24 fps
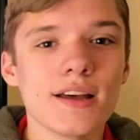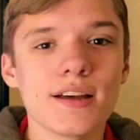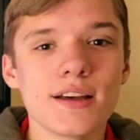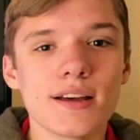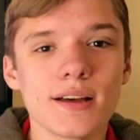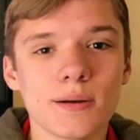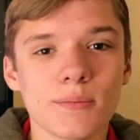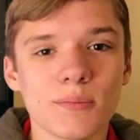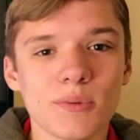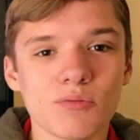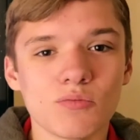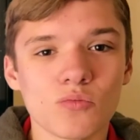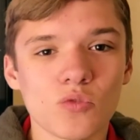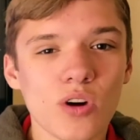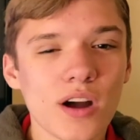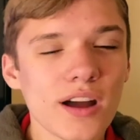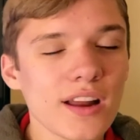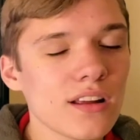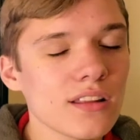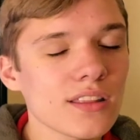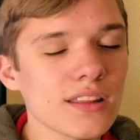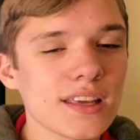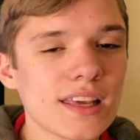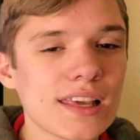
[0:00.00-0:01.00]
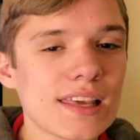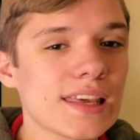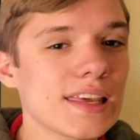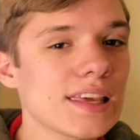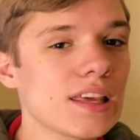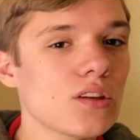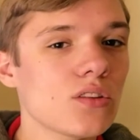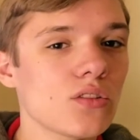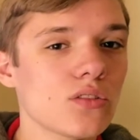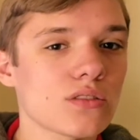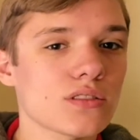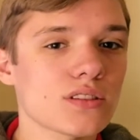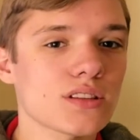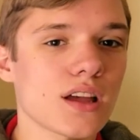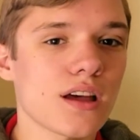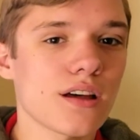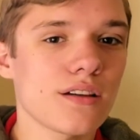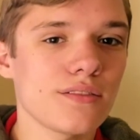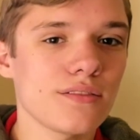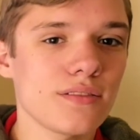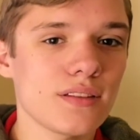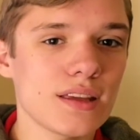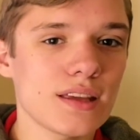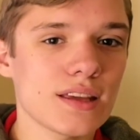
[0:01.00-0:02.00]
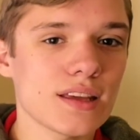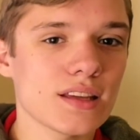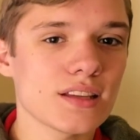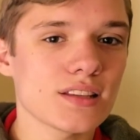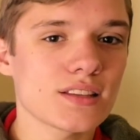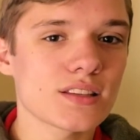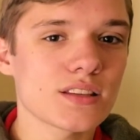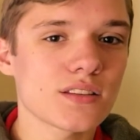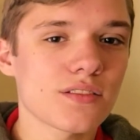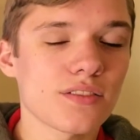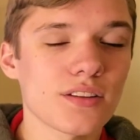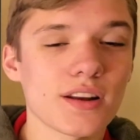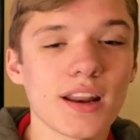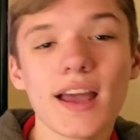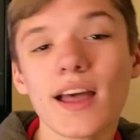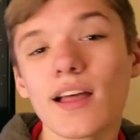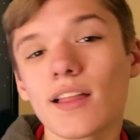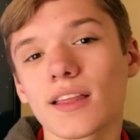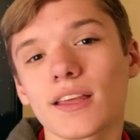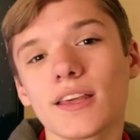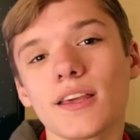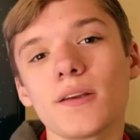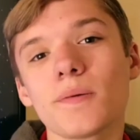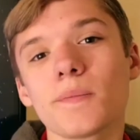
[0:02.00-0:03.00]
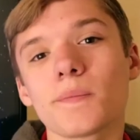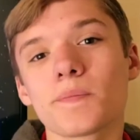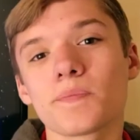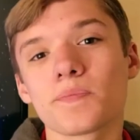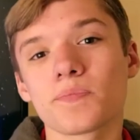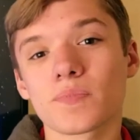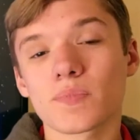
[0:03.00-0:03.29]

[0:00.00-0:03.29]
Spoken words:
and right on the heels of its finale,